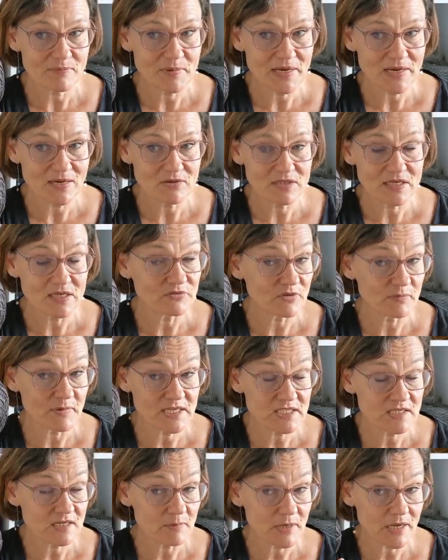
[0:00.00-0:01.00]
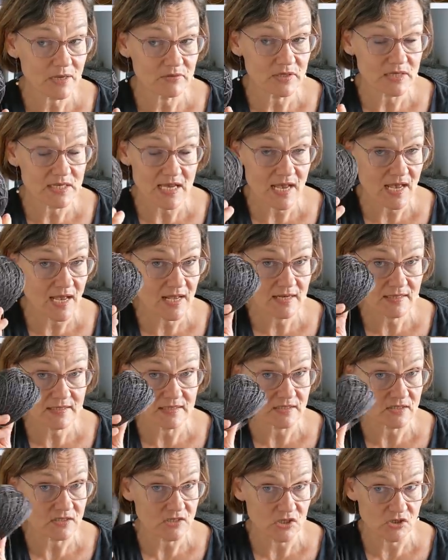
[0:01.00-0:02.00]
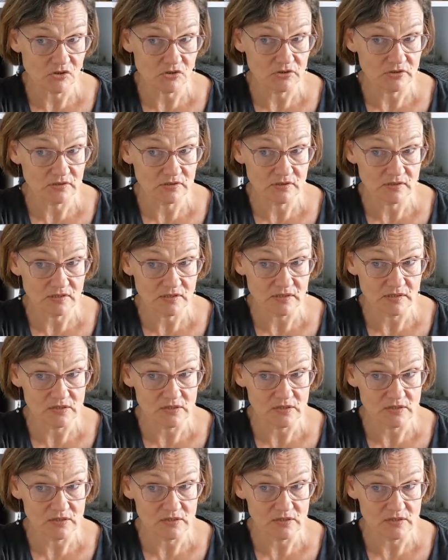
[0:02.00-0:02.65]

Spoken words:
about, information about the yarn is gone.